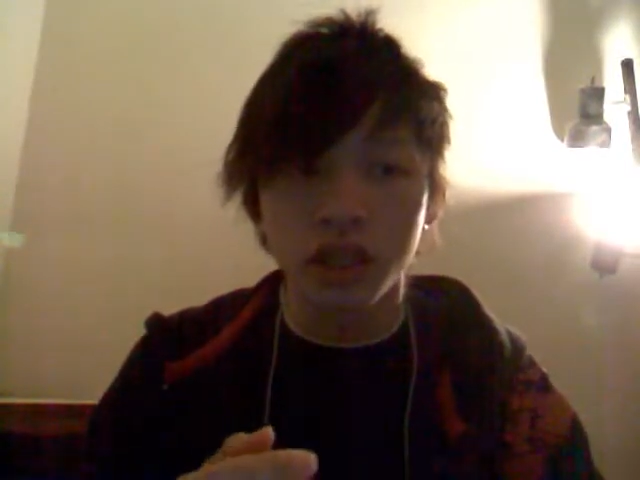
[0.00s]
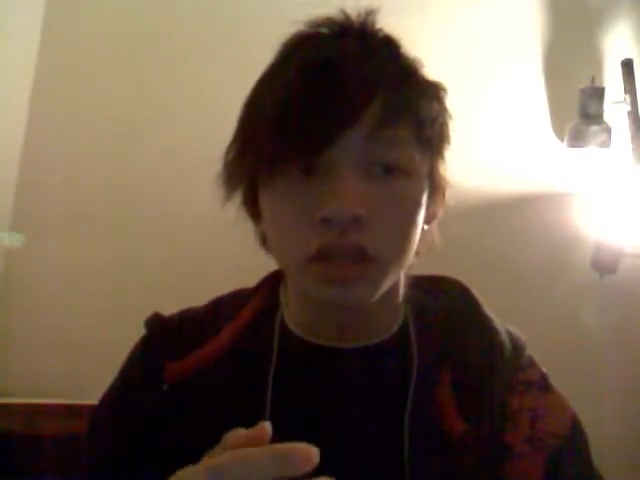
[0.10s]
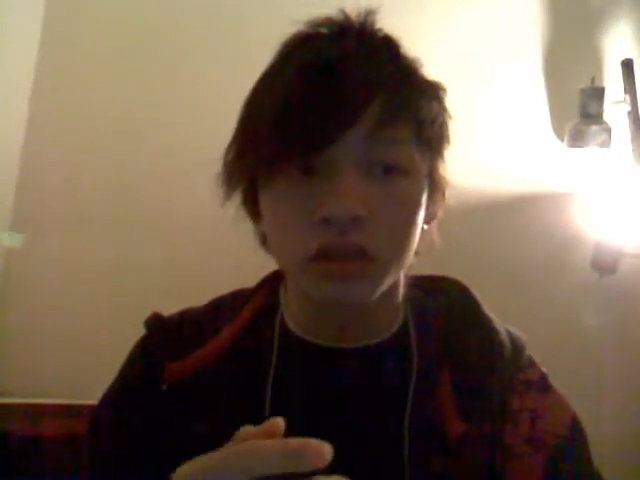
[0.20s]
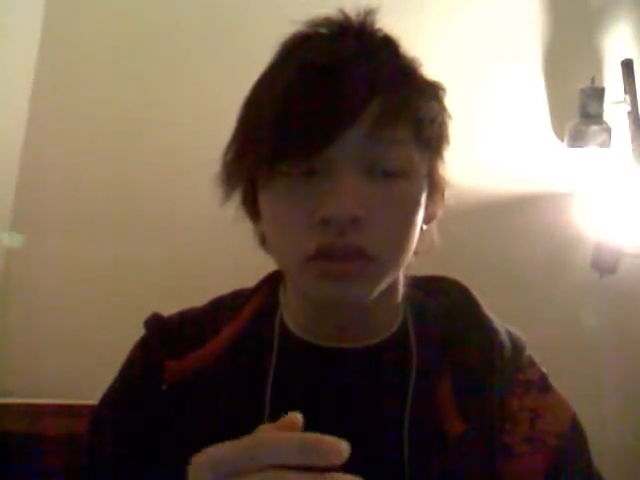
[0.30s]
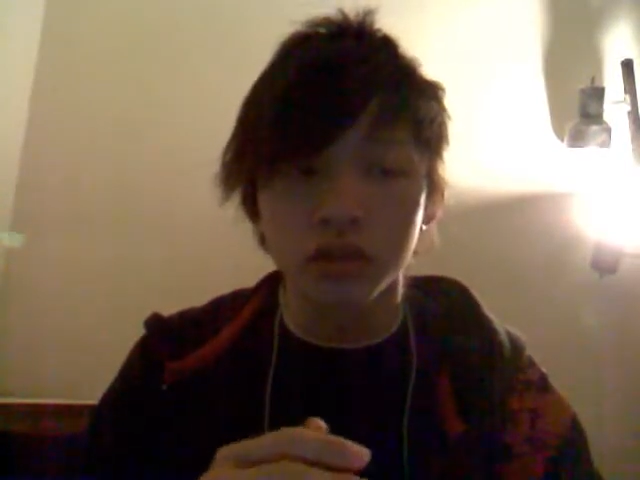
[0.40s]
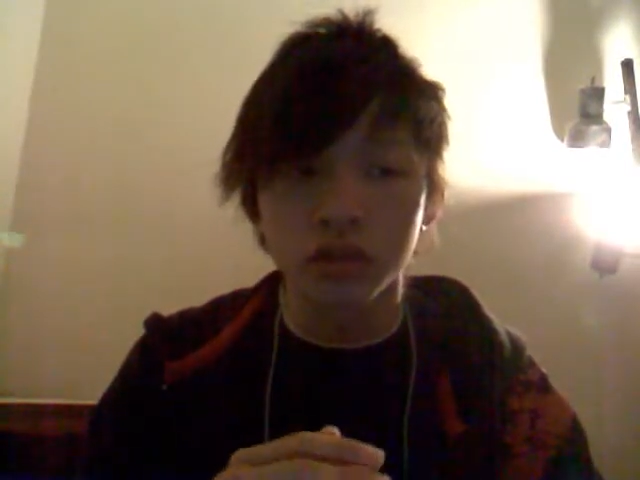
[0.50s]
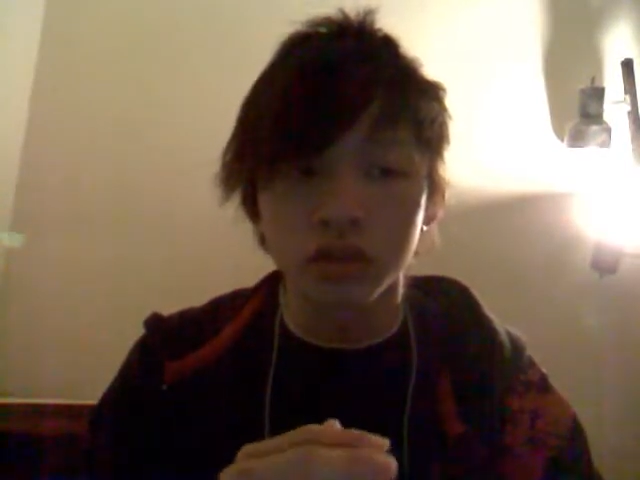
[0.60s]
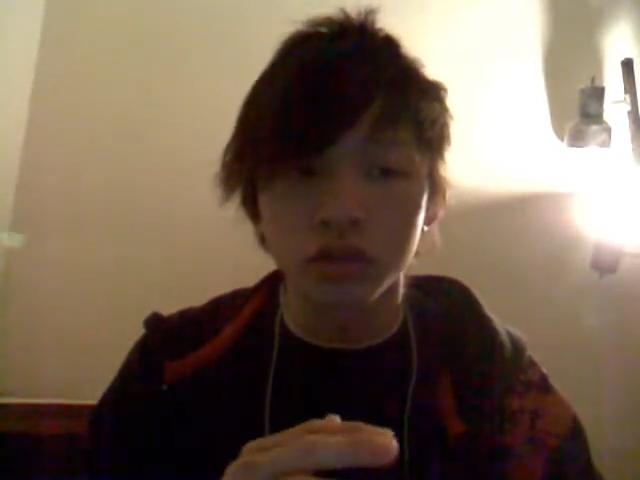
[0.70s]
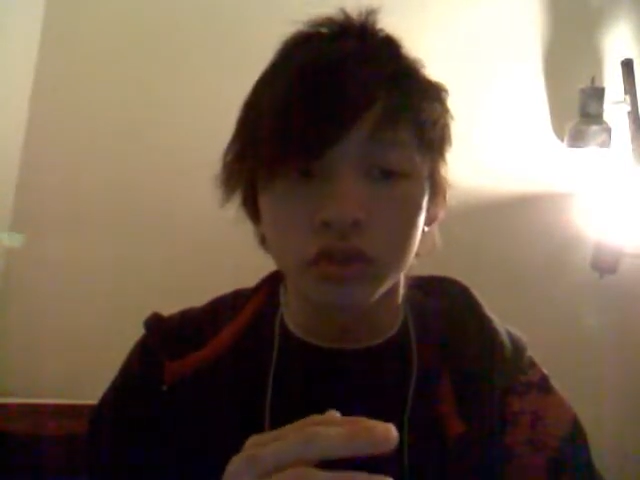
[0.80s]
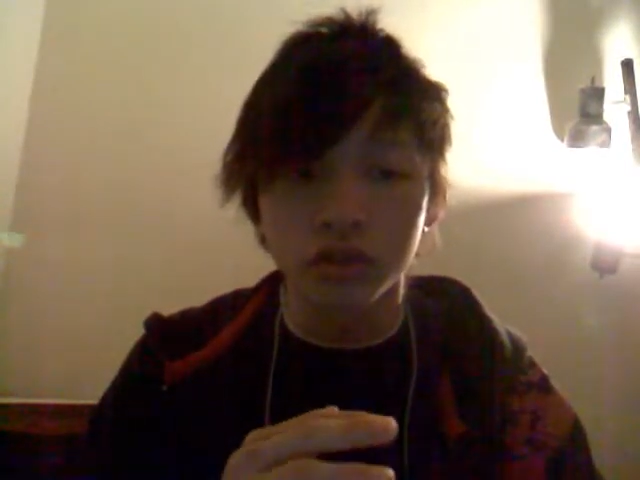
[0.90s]

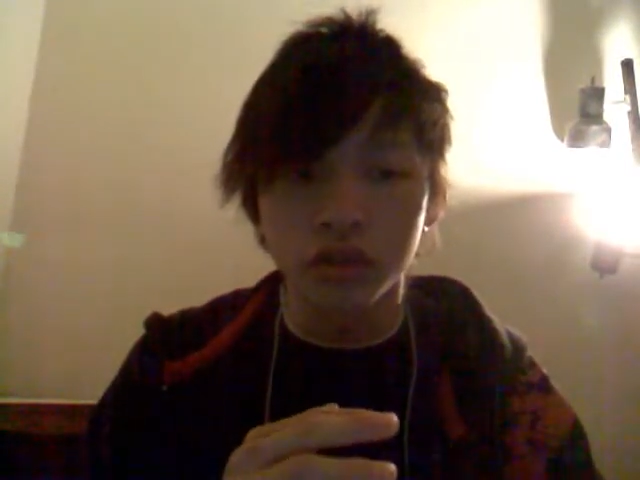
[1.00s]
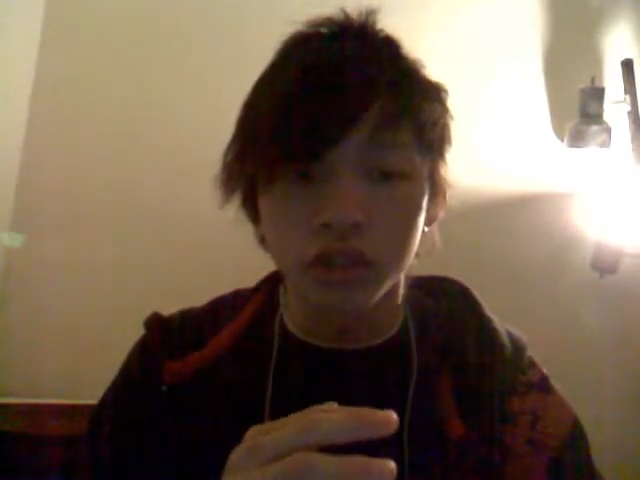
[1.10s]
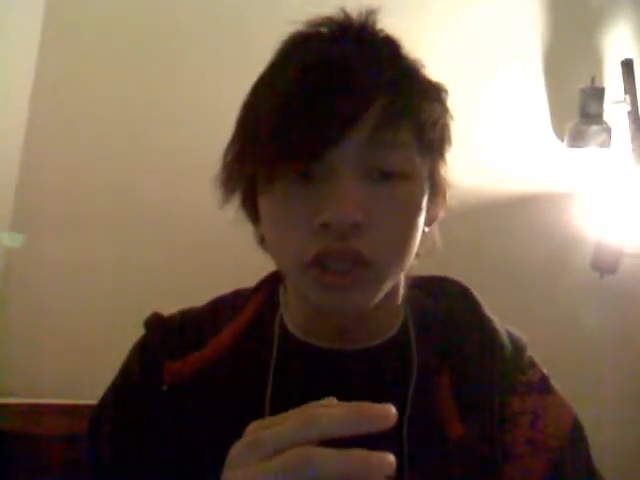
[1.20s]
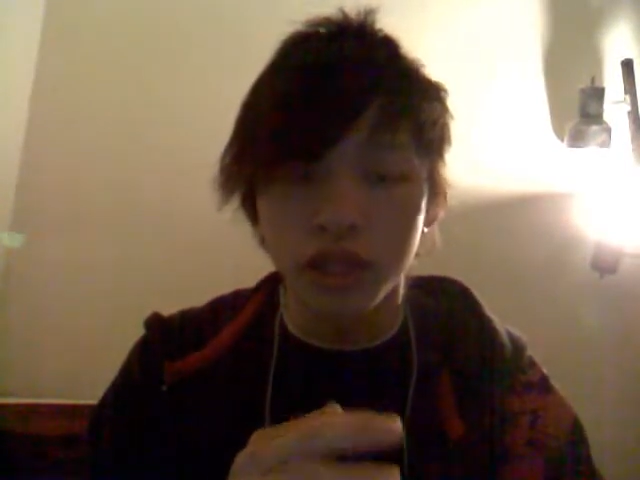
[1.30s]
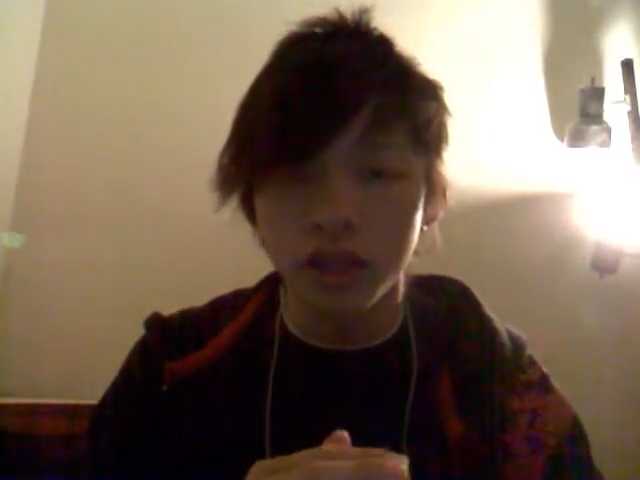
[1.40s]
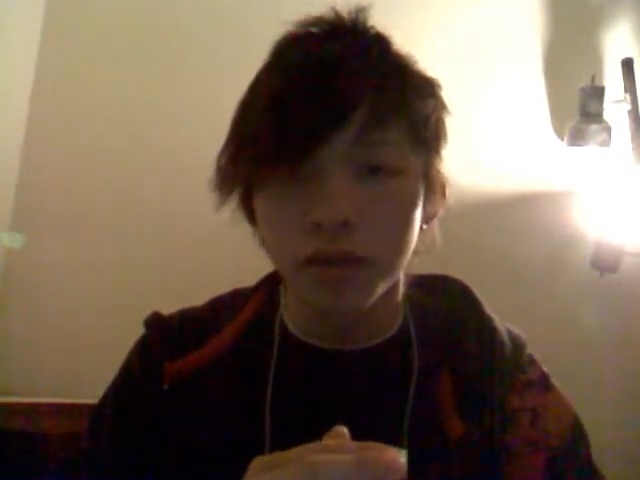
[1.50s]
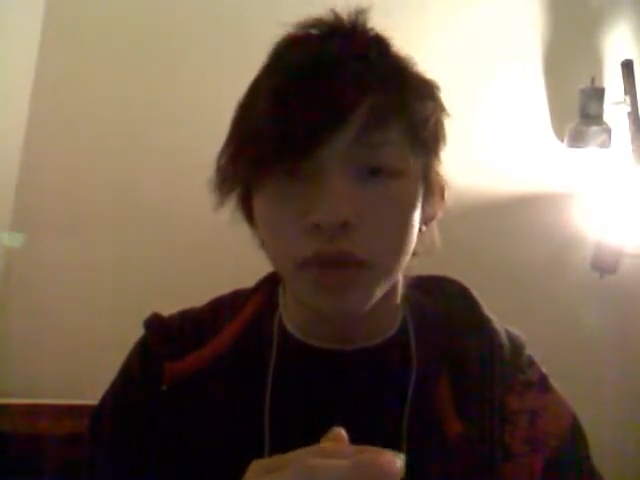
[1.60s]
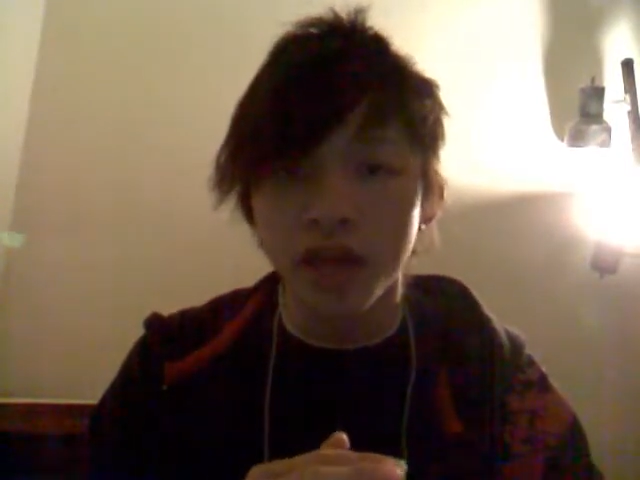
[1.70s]
you're hitting it